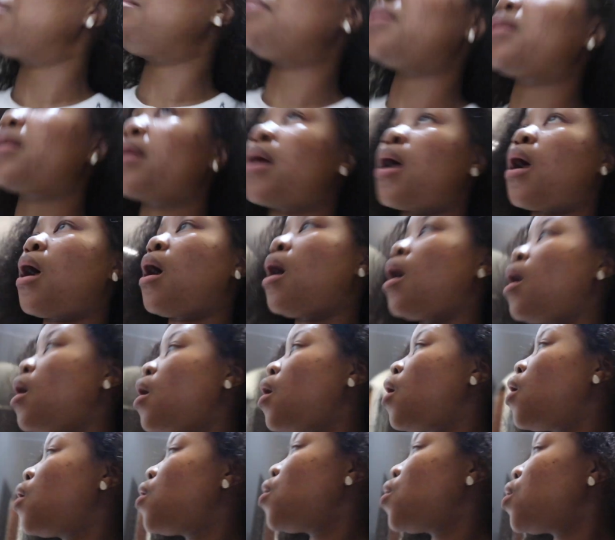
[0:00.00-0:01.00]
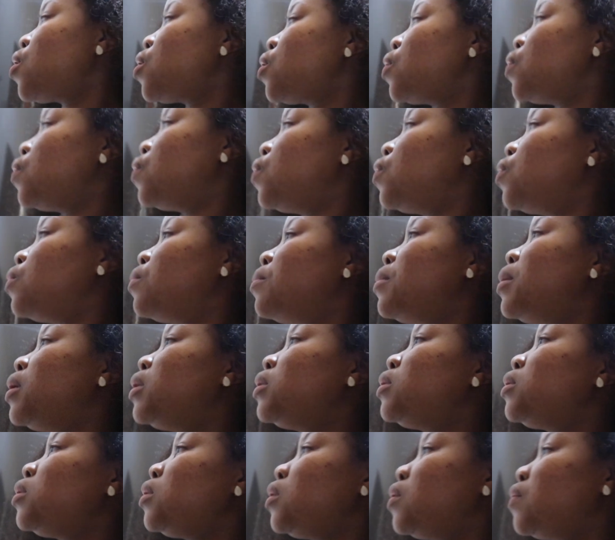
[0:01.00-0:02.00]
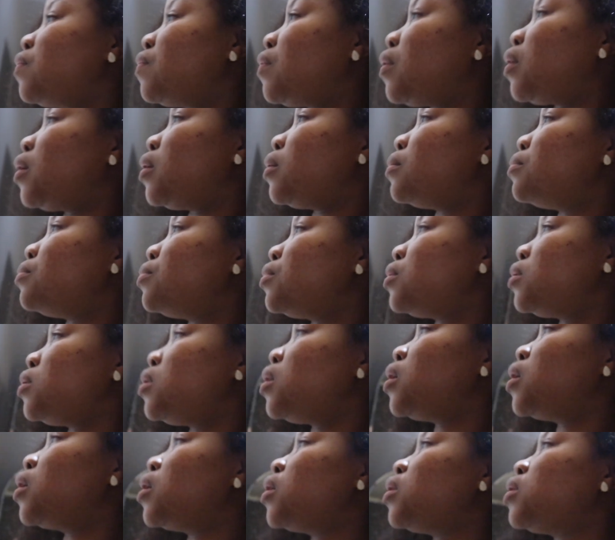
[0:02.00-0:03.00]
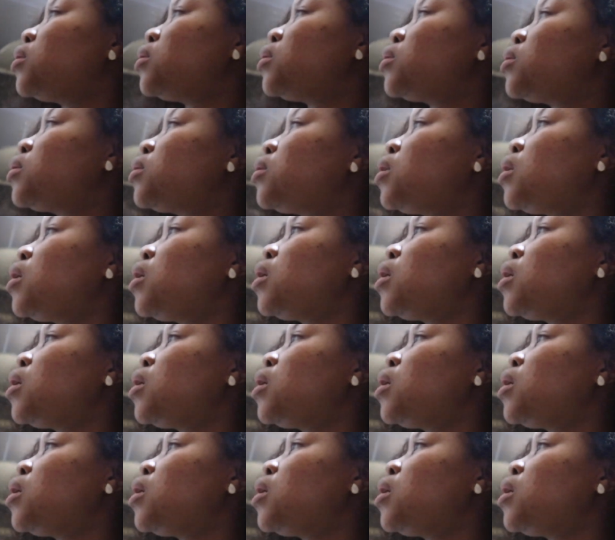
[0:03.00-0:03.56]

What about the romantic vibes? Dear guest,